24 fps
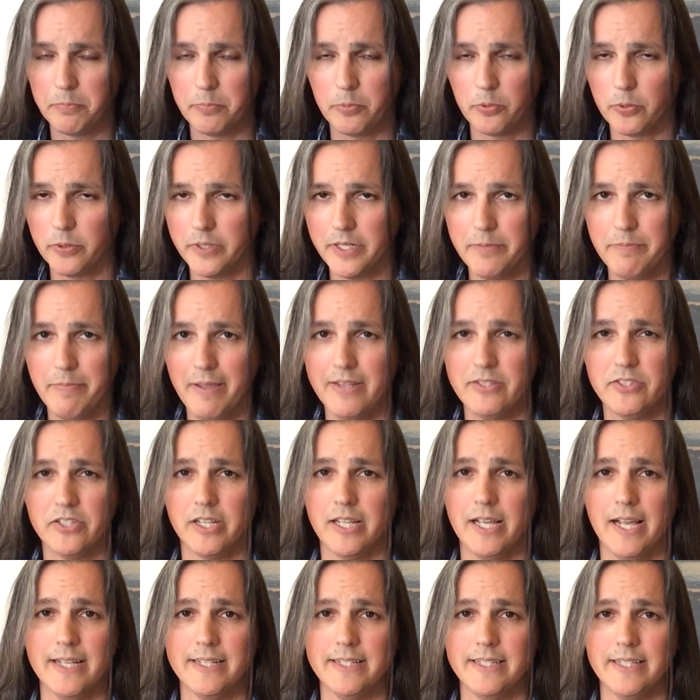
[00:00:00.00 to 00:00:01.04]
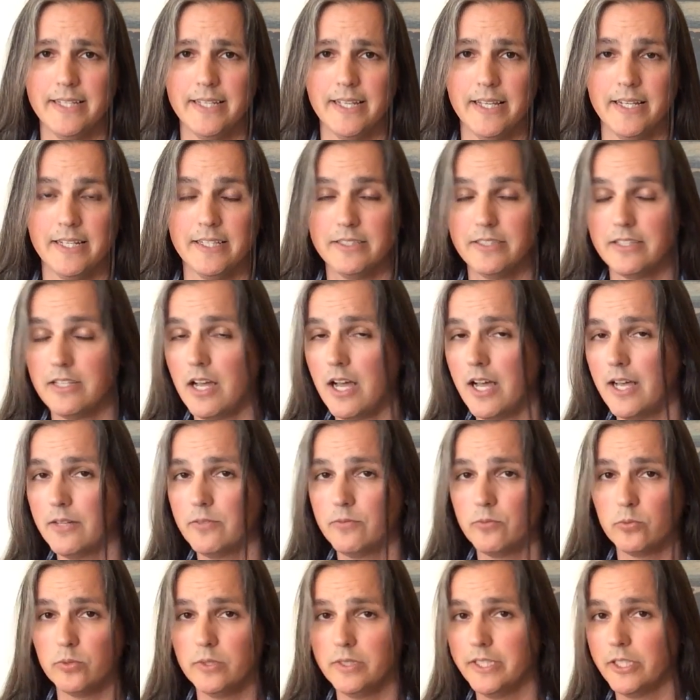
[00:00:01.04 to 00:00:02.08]
Pretty basic idea, and it's
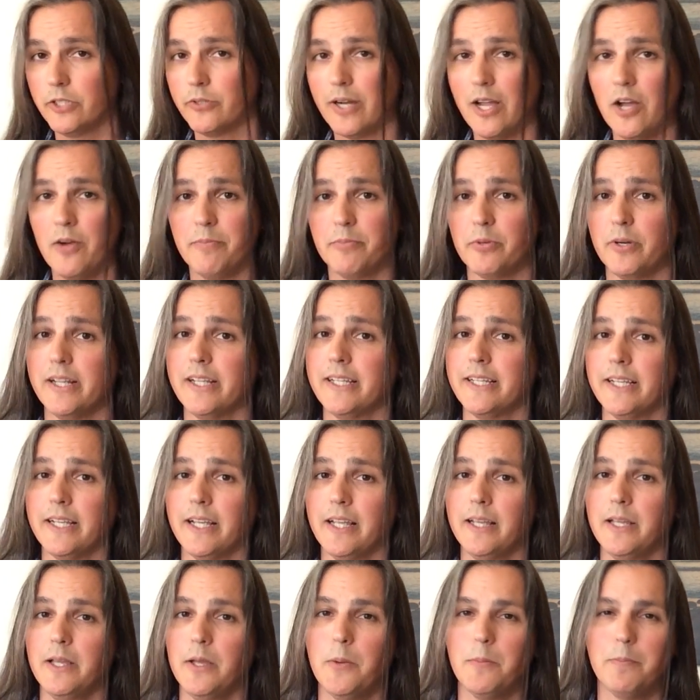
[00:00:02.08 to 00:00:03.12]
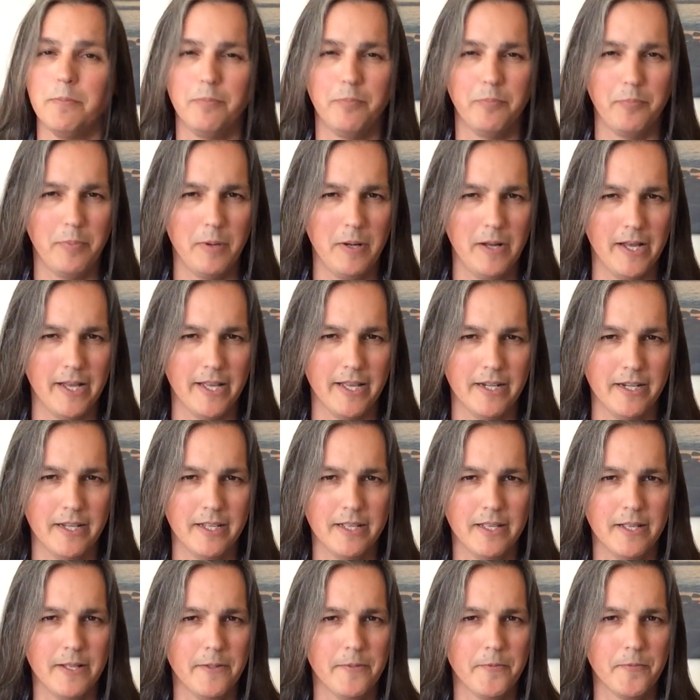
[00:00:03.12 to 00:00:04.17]
not really groundbreaking, but
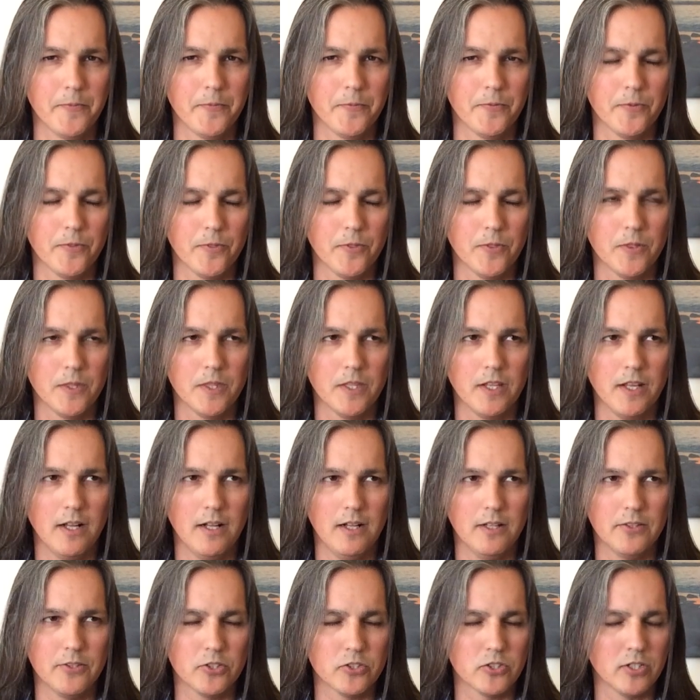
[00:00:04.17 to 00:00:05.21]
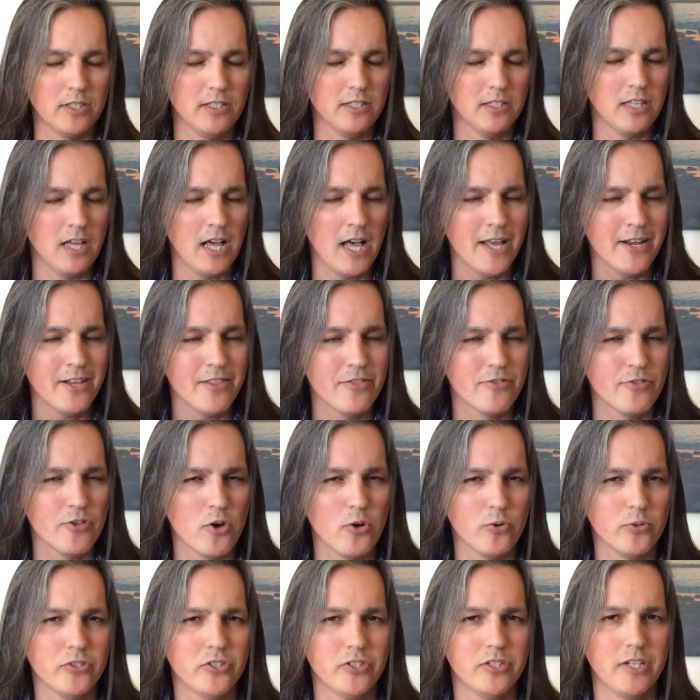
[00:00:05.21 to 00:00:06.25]
there's a lot of
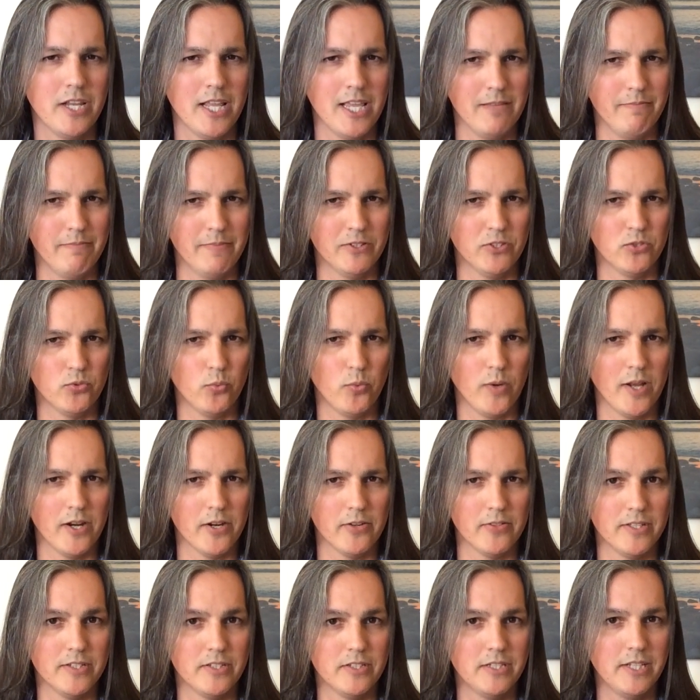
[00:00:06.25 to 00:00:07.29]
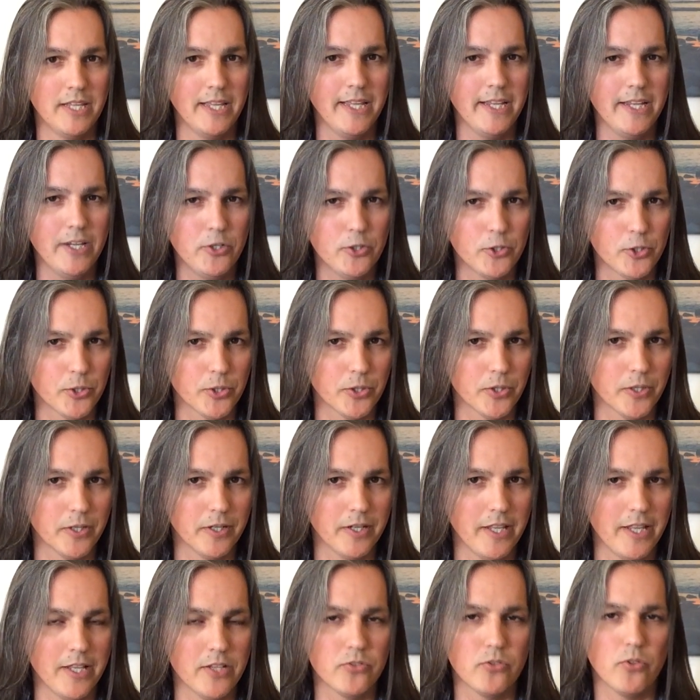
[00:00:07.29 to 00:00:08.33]
those statements where the
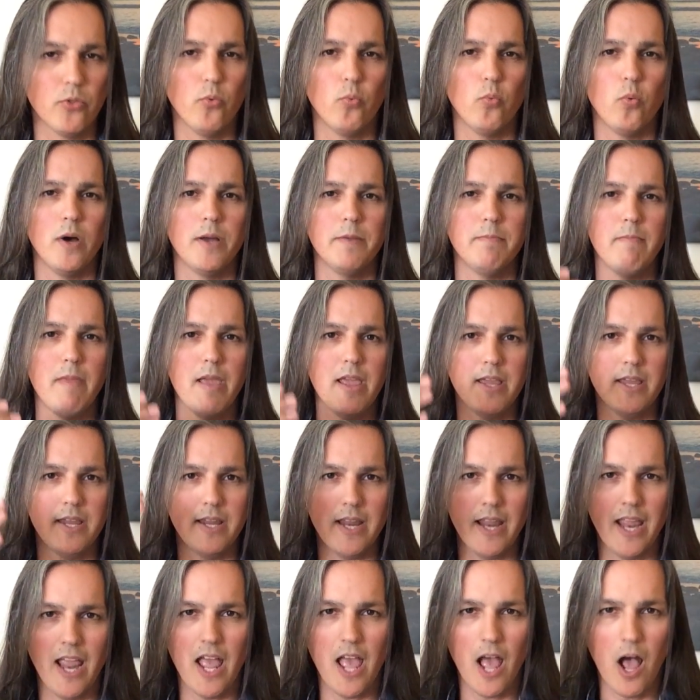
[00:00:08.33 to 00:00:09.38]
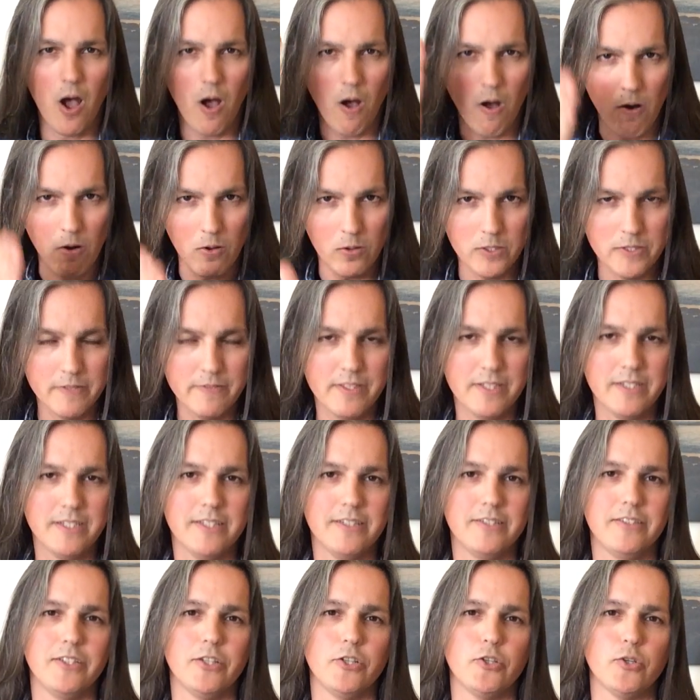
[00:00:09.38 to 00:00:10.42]
teacher is the one making all of the
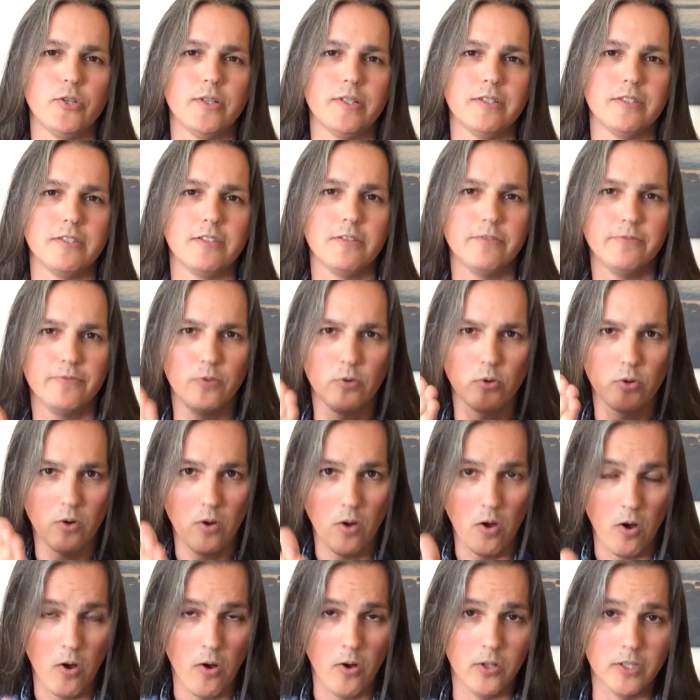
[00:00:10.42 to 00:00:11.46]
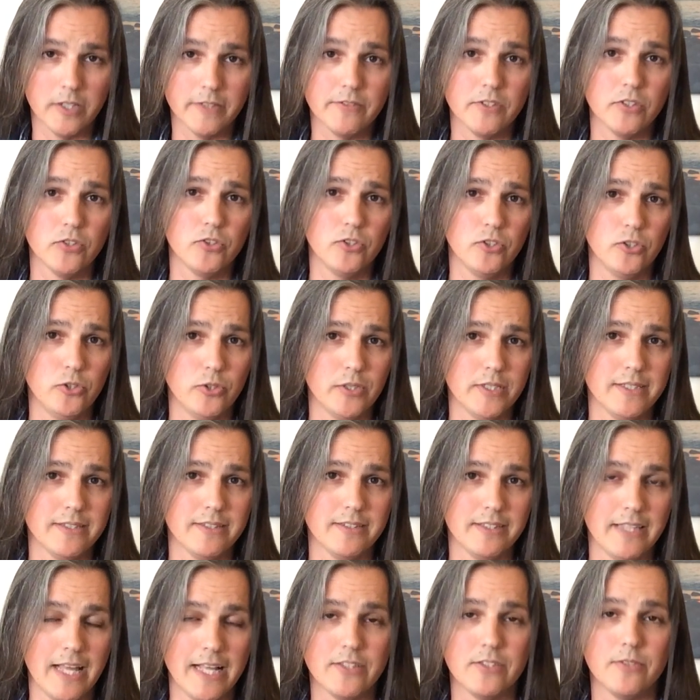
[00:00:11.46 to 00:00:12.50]
decisions for all of the
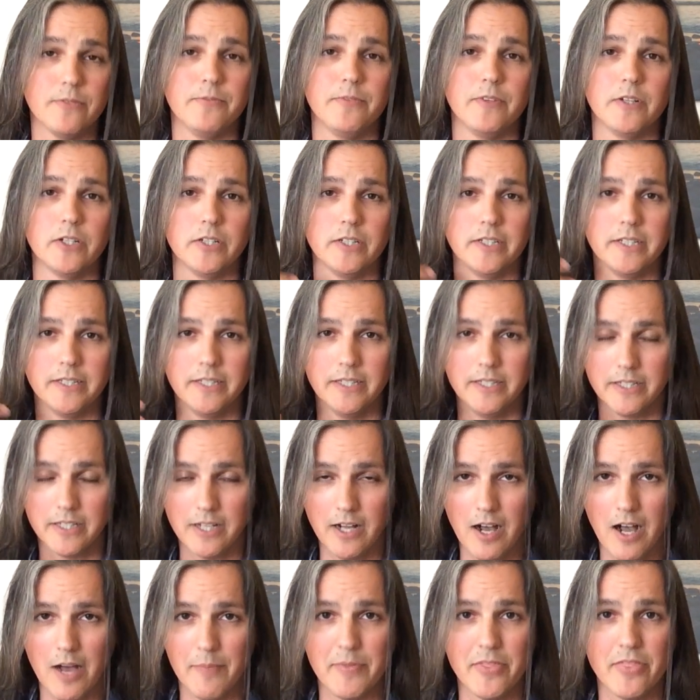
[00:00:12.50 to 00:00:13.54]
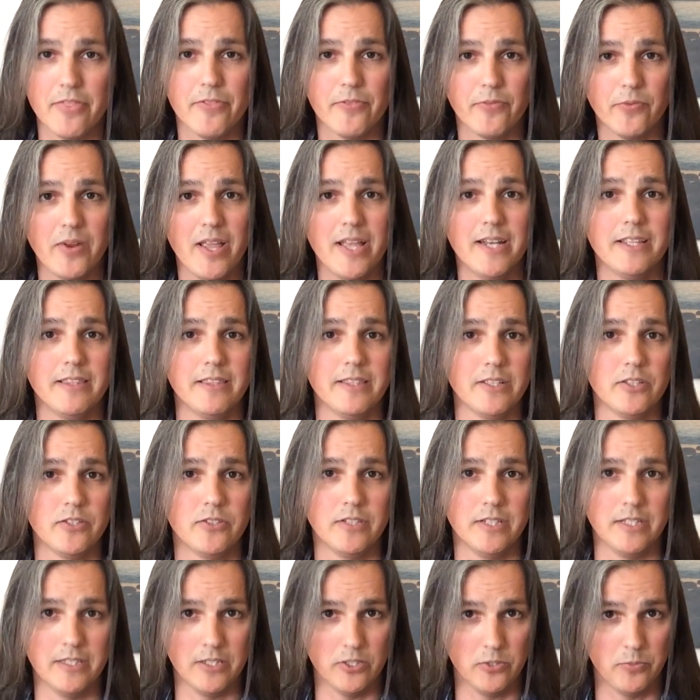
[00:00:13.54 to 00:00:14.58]
students. That's a very common thread in
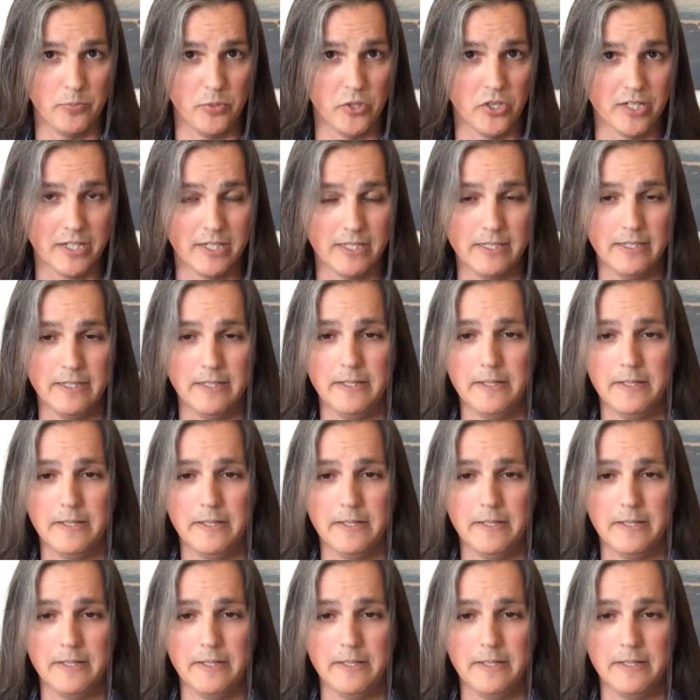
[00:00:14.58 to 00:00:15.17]
this book.